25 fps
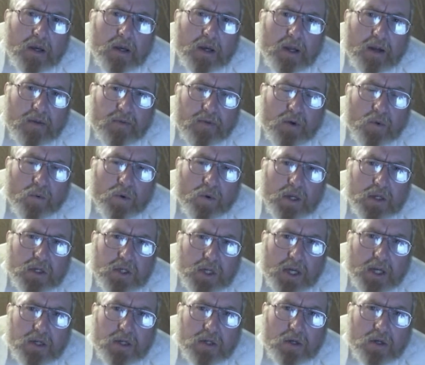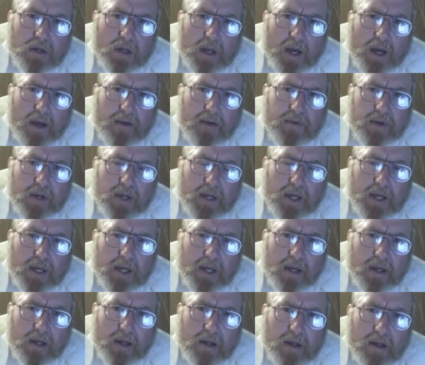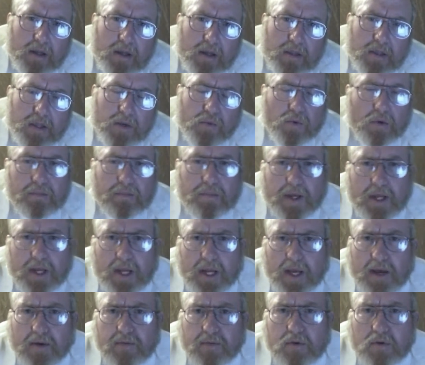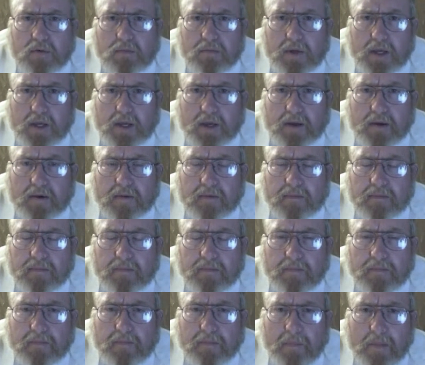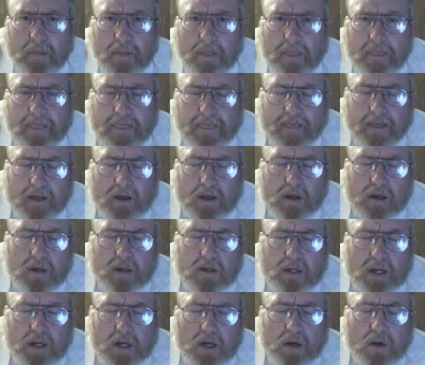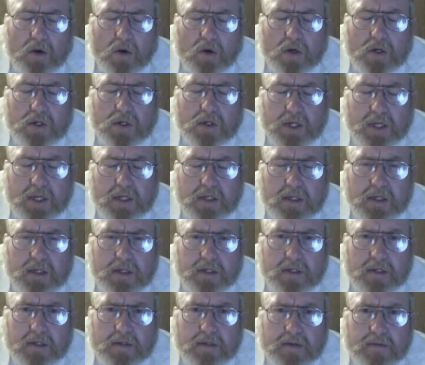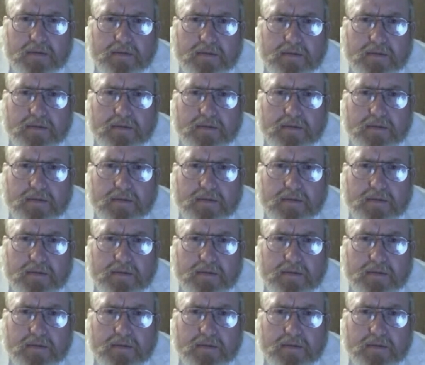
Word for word: And if you want to change your life today, then repeat after me. Dear Lord Jesus,